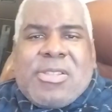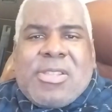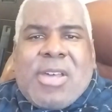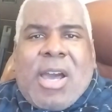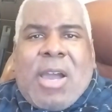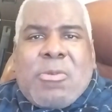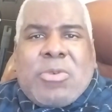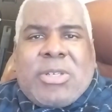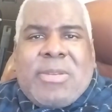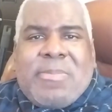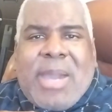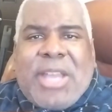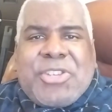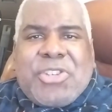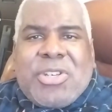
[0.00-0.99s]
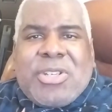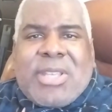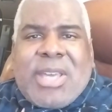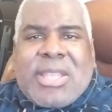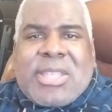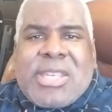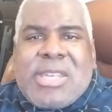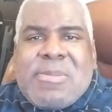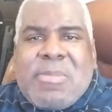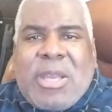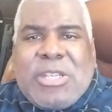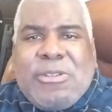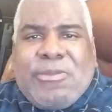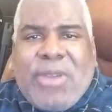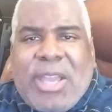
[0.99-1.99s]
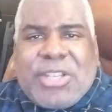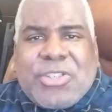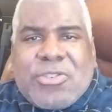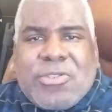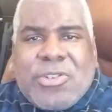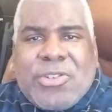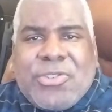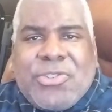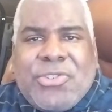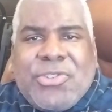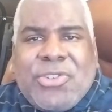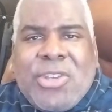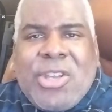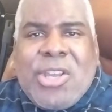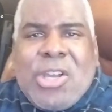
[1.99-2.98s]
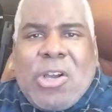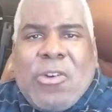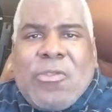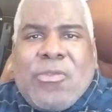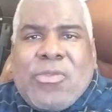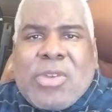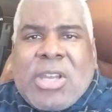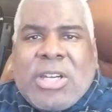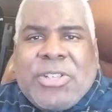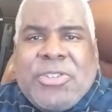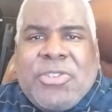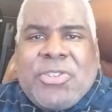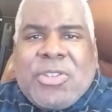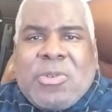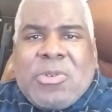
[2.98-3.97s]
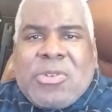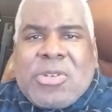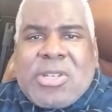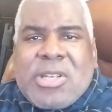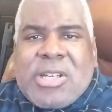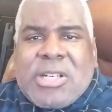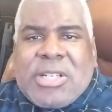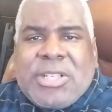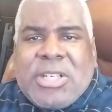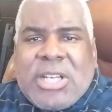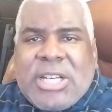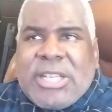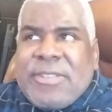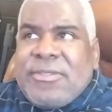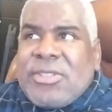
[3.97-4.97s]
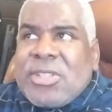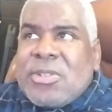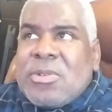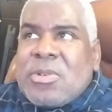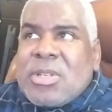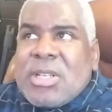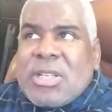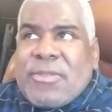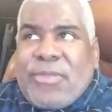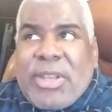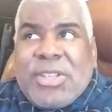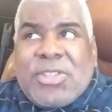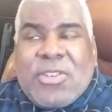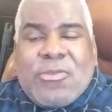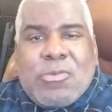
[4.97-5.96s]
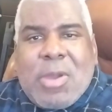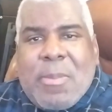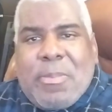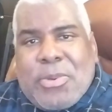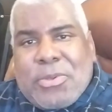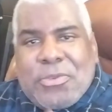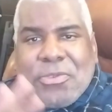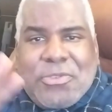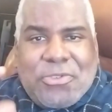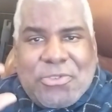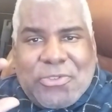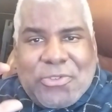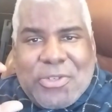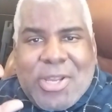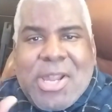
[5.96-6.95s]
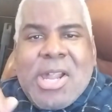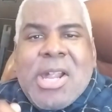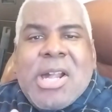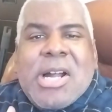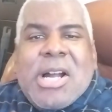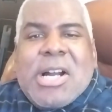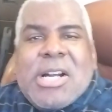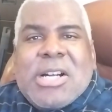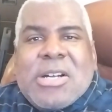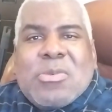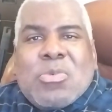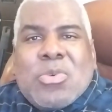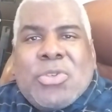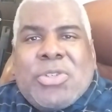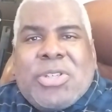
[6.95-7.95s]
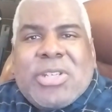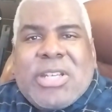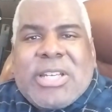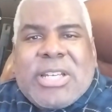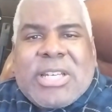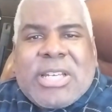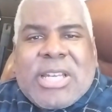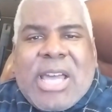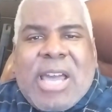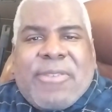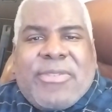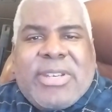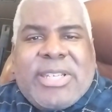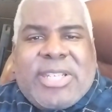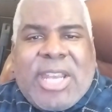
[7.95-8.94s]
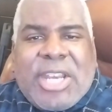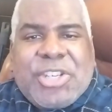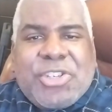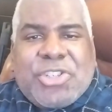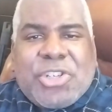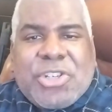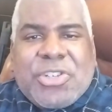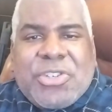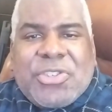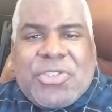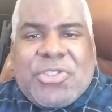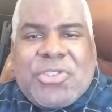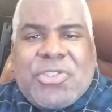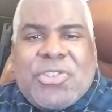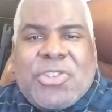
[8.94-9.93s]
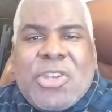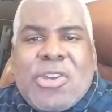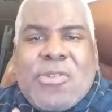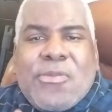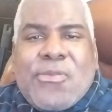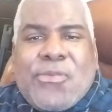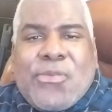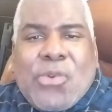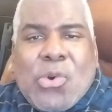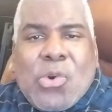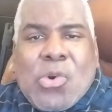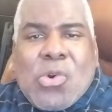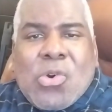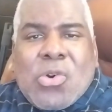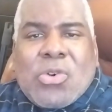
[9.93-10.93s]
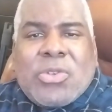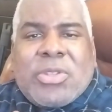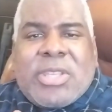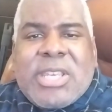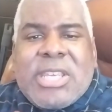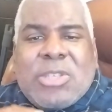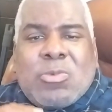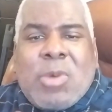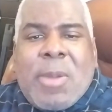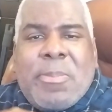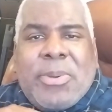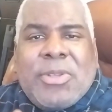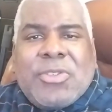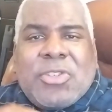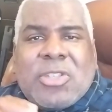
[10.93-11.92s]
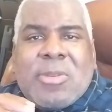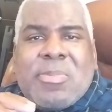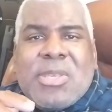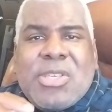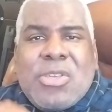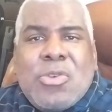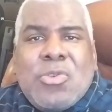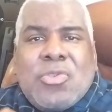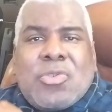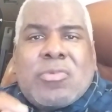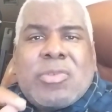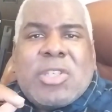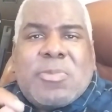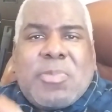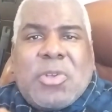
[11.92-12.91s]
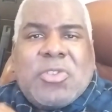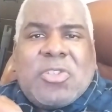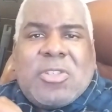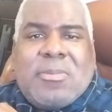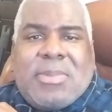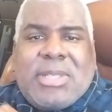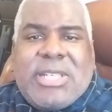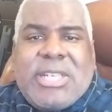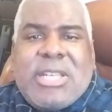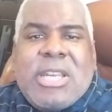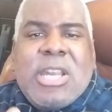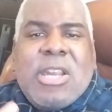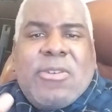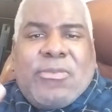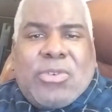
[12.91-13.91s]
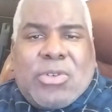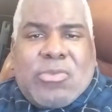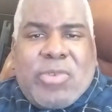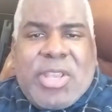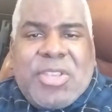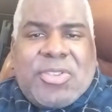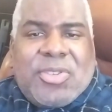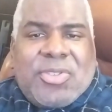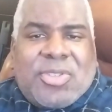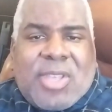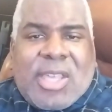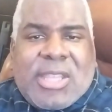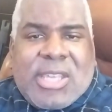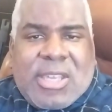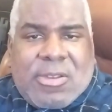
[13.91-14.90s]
I would imagine that the manufacturers of guns and uh, knives and offensive weapons uh, would uh, have intentions for these weapons to be used responsibly for the reasons that they